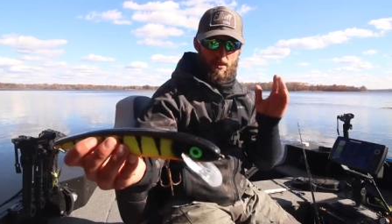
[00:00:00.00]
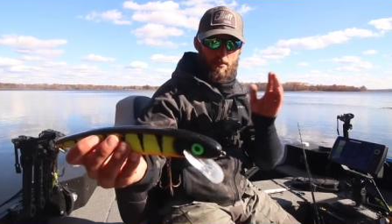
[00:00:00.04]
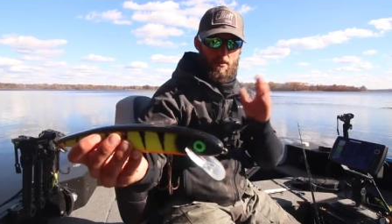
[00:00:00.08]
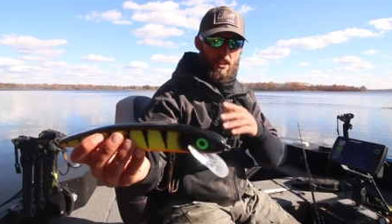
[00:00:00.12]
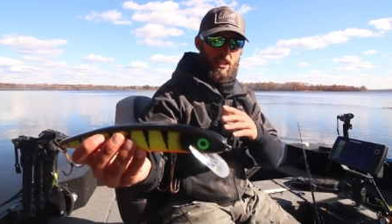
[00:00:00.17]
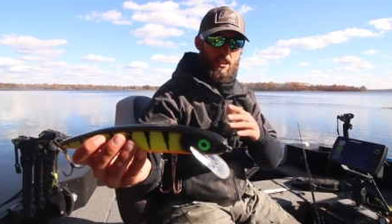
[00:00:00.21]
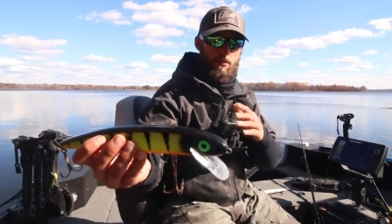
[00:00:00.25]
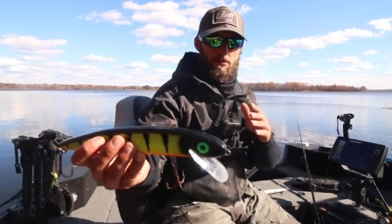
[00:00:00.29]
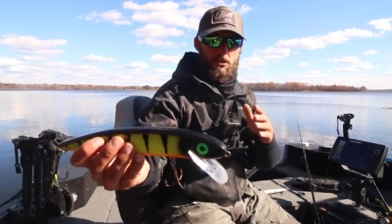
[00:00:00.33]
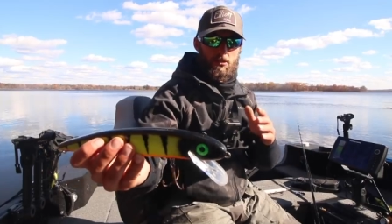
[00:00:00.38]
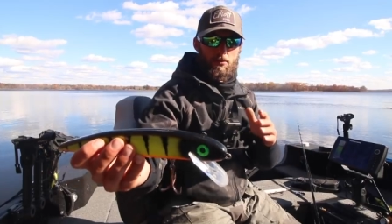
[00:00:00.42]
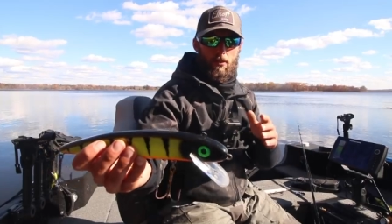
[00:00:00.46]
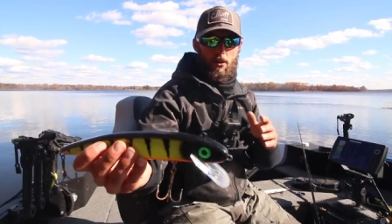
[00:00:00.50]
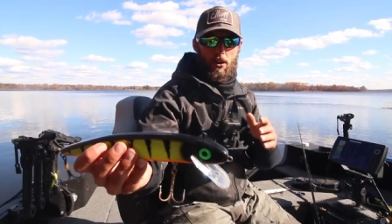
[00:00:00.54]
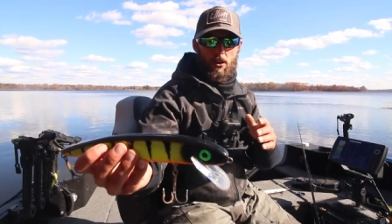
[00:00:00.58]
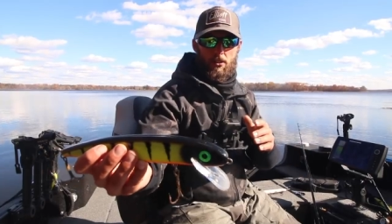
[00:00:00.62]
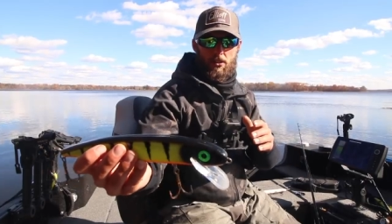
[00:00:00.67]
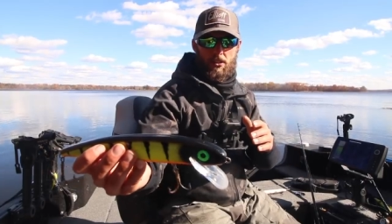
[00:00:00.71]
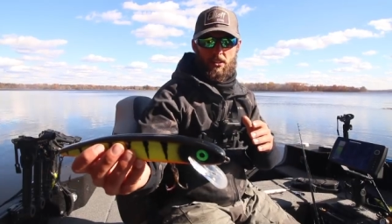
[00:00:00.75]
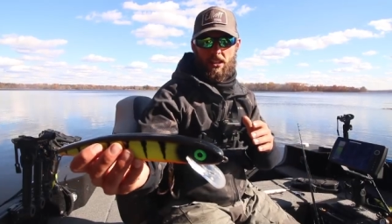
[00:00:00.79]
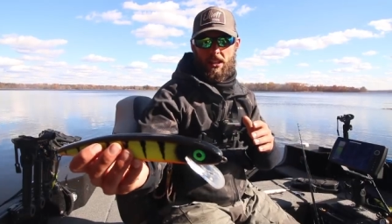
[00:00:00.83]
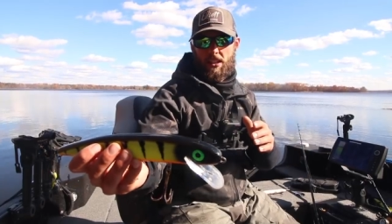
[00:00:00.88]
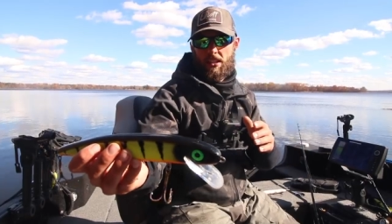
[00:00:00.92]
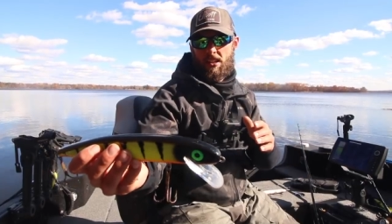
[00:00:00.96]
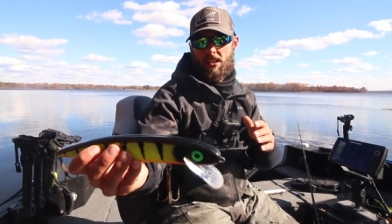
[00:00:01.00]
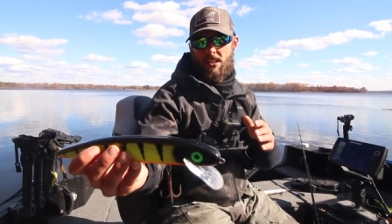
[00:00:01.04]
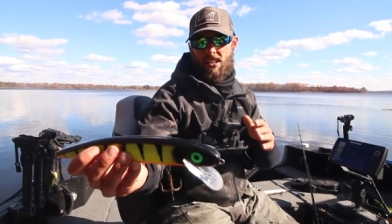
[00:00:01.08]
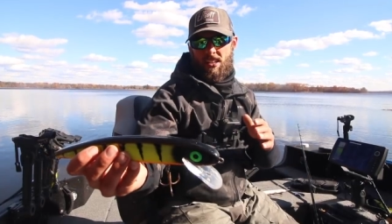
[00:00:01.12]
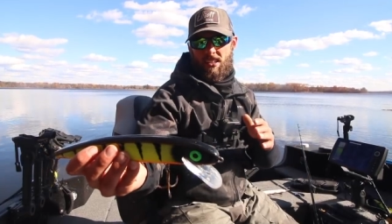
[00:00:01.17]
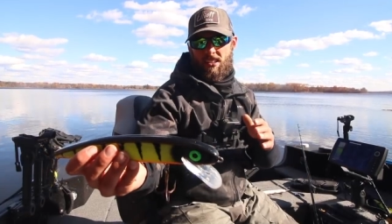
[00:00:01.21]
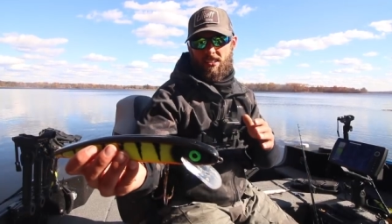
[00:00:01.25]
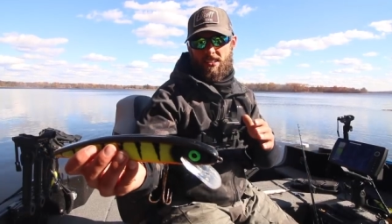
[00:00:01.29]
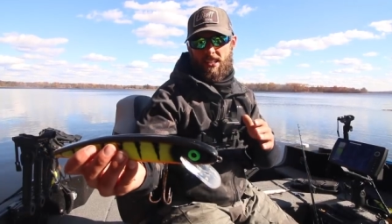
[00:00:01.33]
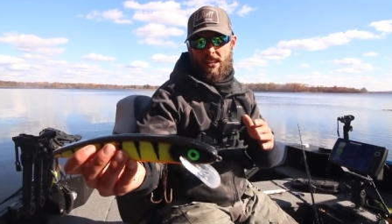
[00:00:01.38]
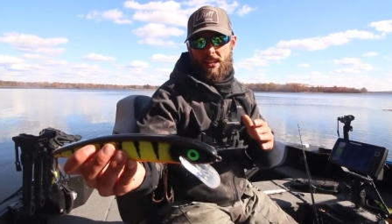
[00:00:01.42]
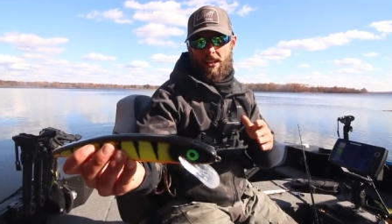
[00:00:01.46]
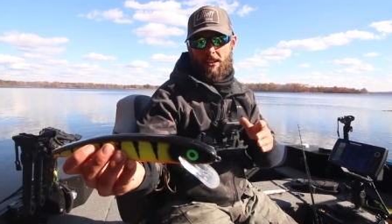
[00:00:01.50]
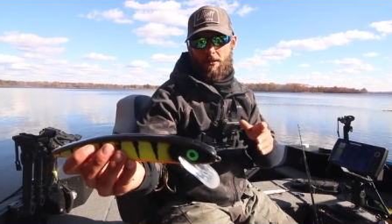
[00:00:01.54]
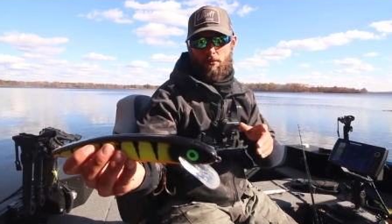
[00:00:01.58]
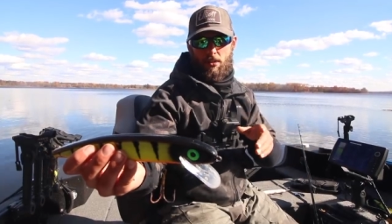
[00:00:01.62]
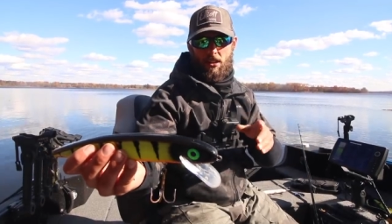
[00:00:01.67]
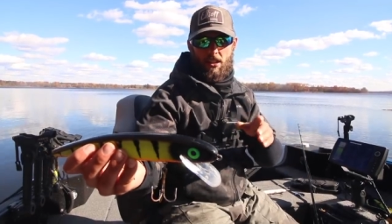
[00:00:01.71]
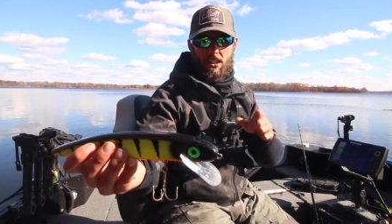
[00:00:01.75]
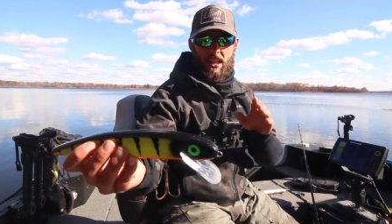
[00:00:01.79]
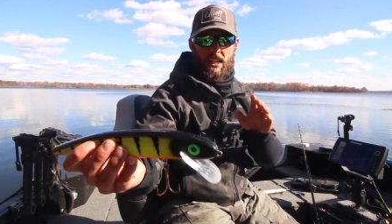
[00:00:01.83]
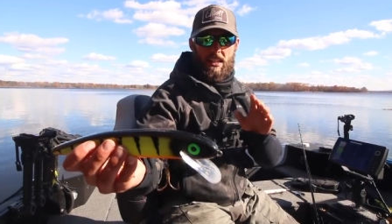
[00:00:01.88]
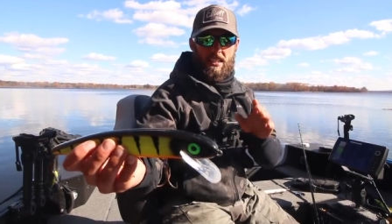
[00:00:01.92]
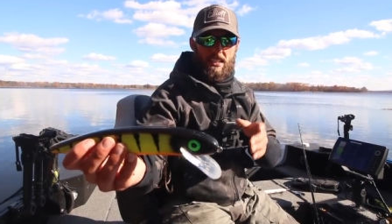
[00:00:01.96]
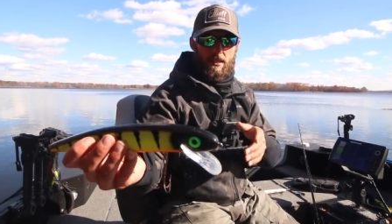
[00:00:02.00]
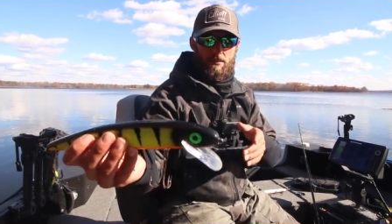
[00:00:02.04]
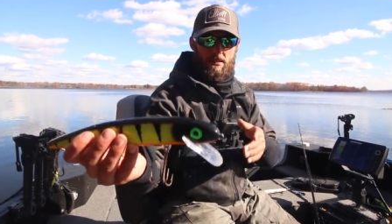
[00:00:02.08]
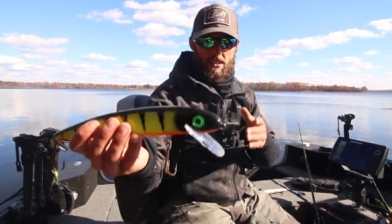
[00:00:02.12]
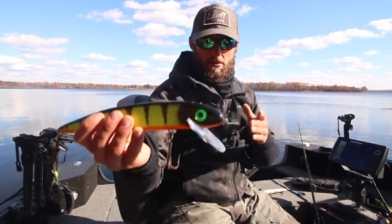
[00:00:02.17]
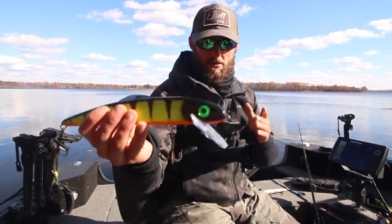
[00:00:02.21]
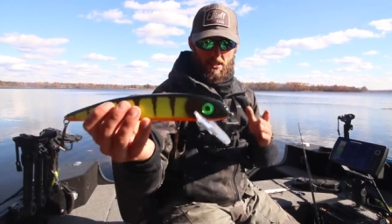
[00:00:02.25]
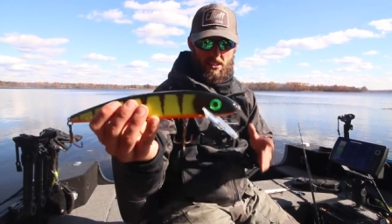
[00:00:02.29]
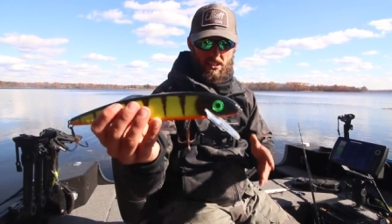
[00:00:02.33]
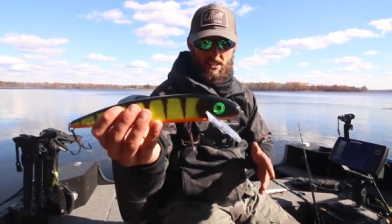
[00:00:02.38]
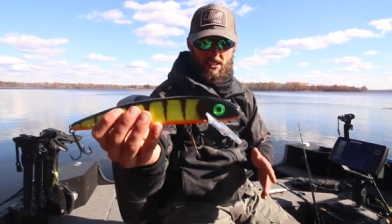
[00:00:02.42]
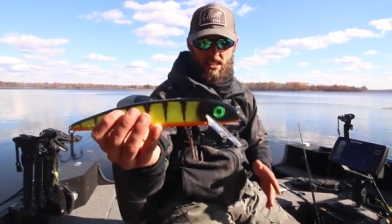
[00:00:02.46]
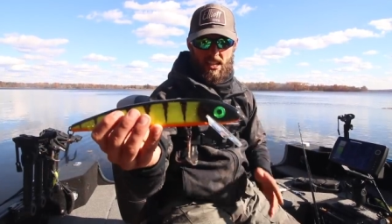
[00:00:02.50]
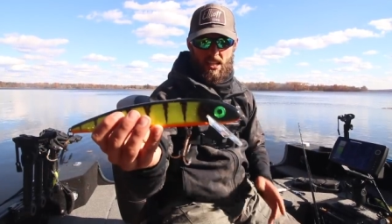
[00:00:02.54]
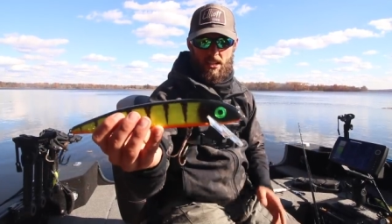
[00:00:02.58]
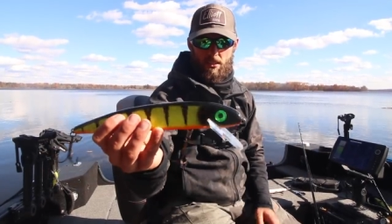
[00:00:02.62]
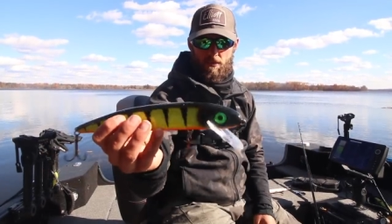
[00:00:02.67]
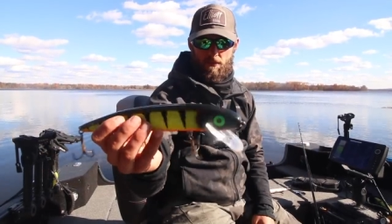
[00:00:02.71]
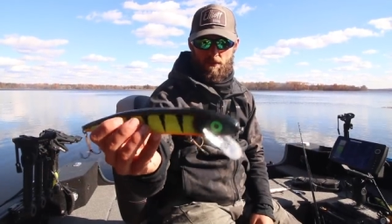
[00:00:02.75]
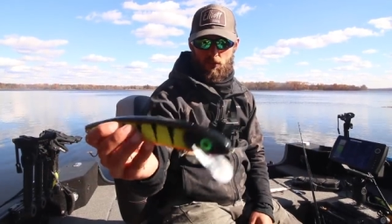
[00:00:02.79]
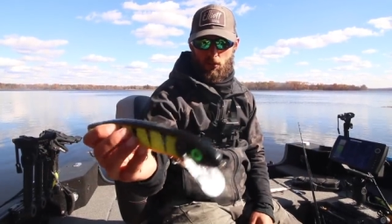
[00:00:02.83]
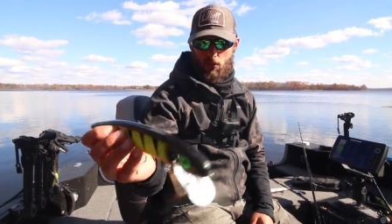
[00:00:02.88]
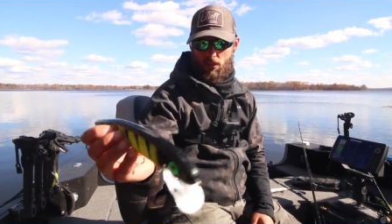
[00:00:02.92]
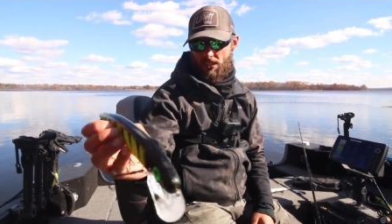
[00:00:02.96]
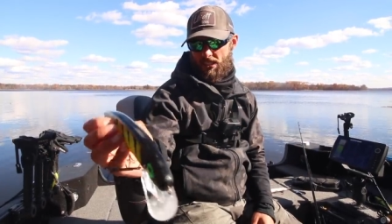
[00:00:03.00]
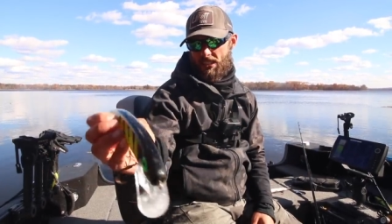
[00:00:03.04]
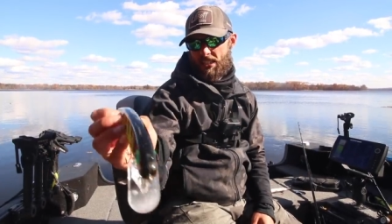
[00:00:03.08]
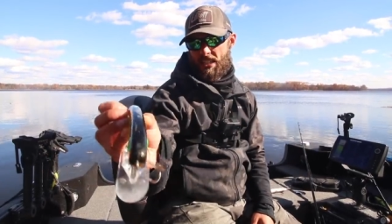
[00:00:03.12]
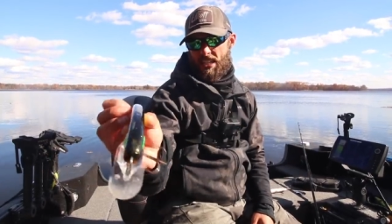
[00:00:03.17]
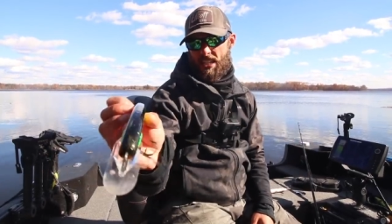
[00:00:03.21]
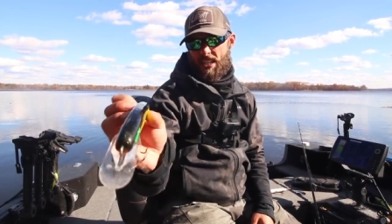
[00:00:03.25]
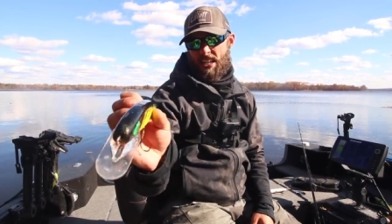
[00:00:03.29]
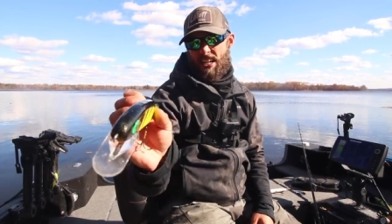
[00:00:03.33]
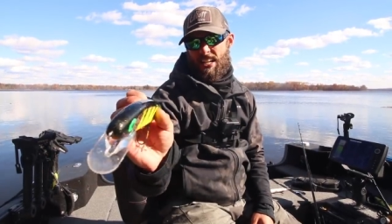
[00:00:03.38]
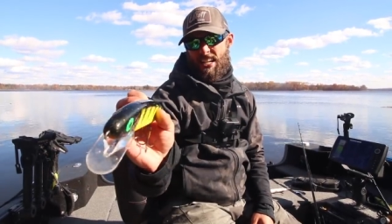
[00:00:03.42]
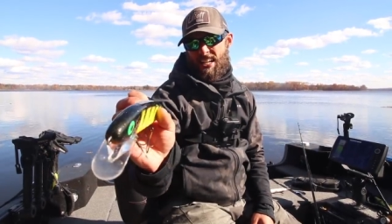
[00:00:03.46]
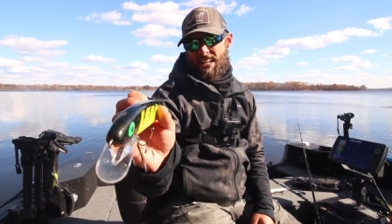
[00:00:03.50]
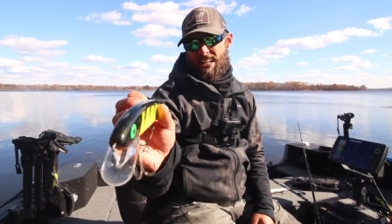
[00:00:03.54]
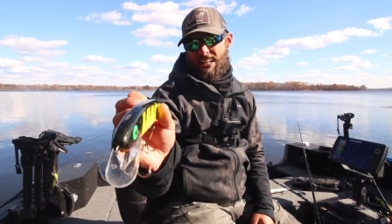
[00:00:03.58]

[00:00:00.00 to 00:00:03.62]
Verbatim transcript: They make them smaller than 10, but a lot of times I run the 10 and 14.